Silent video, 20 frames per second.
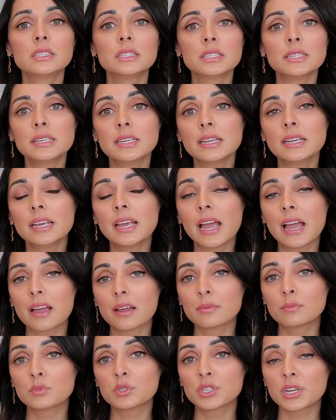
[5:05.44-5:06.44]

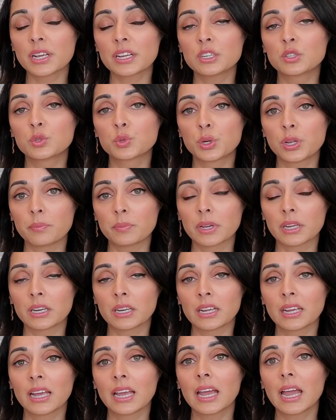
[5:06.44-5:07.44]
TMJ
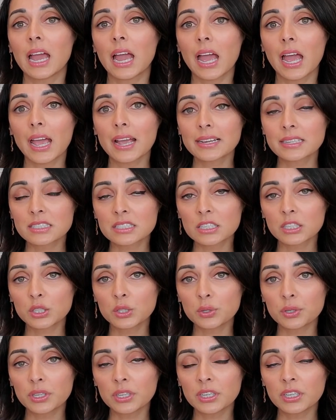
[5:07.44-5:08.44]
treatment
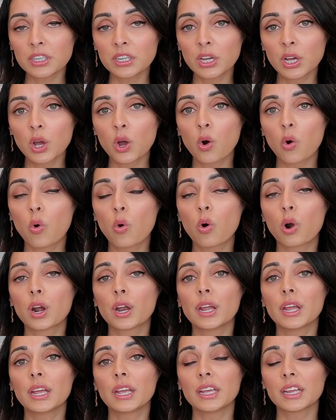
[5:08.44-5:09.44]
excluded
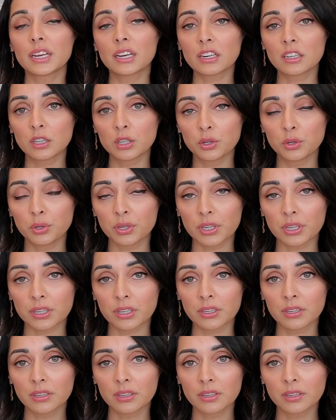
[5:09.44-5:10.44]
or
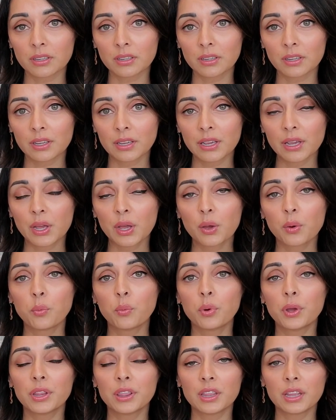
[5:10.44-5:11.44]
included
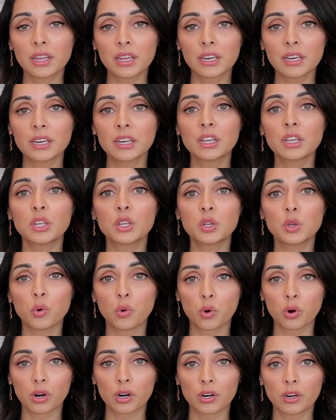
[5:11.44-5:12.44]
within
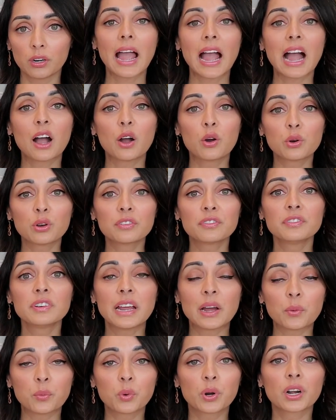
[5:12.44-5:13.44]
your
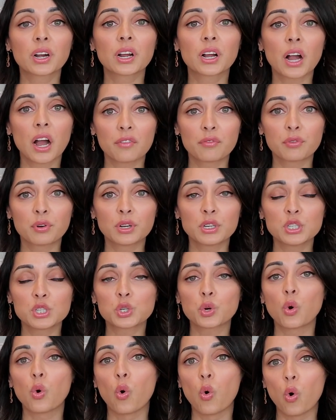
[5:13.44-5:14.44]
out-of-network
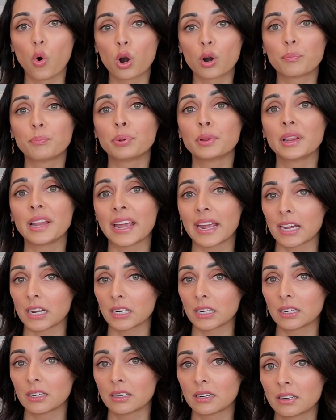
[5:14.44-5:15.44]
coverage or
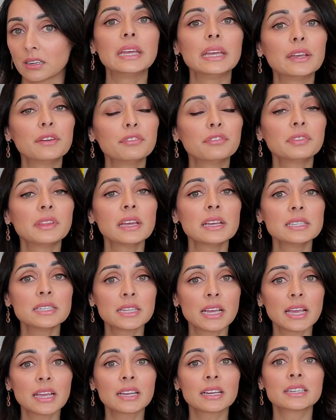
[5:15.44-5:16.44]
plan? If they
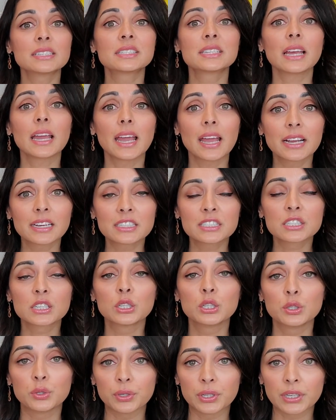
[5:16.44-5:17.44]
say it's
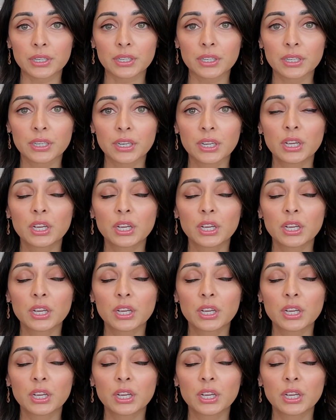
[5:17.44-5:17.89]
excluded,